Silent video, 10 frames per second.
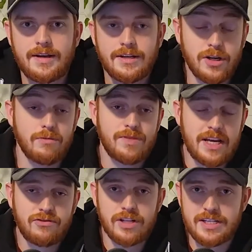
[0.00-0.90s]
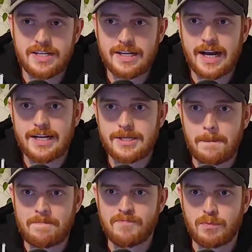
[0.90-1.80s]
So thanks for listening, guys.
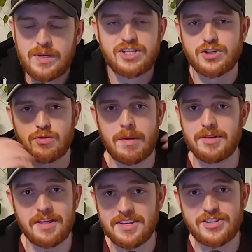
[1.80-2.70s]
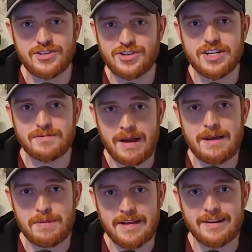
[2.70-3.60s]
Please just remember that this is just my
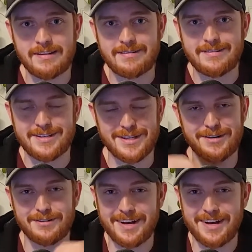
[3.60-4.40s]
opinion. So